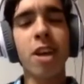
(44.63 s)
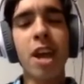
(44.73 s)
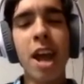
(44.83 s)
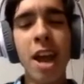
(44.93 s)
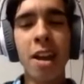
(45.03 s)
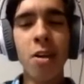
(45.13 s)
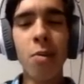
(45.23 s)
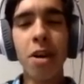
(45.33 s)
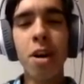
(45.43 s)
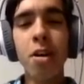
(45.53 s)
And here
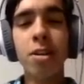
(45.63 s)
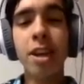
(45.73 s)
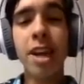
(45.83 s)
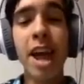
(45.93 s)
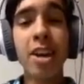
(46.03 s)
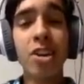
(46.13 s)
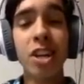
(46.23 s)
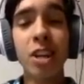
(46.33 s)
we are today. Actually,